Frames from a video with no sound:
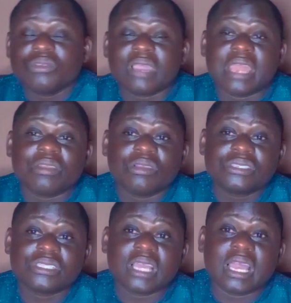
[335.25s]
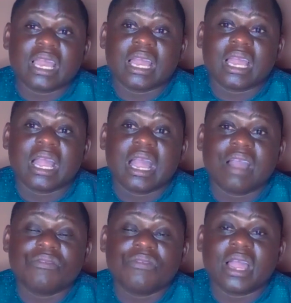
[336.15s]
You cannot
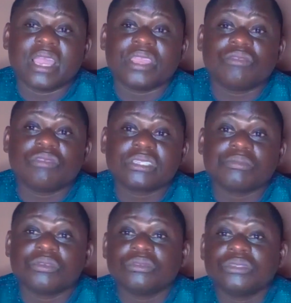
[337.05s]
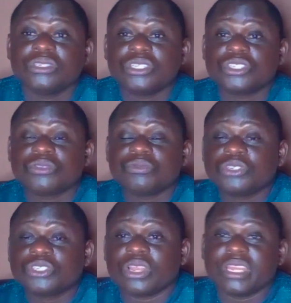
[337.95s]
have equitable
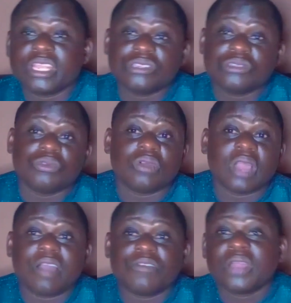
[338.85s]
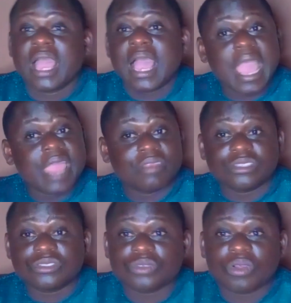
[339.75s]
distribution, then you have high
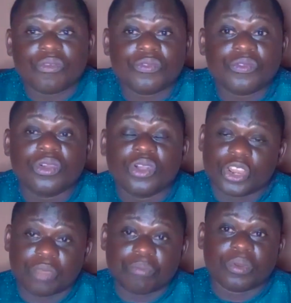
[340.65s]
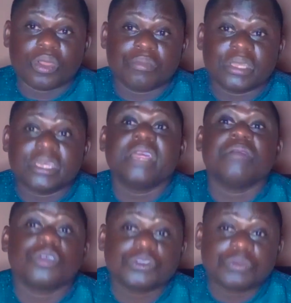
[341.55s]
rate of unemployment.
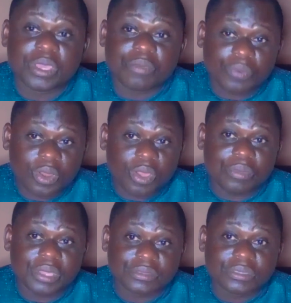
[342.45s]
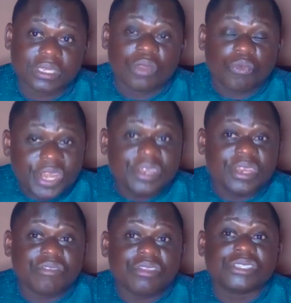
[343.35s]
There must be employment. When
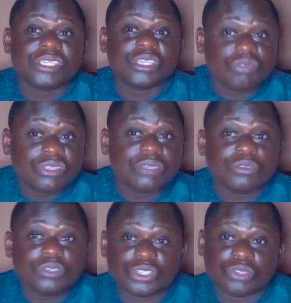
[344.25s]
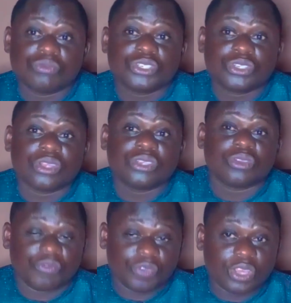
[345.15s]
there is equitable
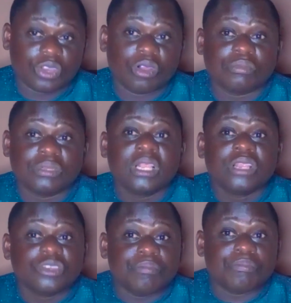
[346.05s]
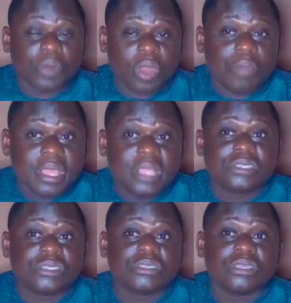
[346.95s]
distribution of income, the employment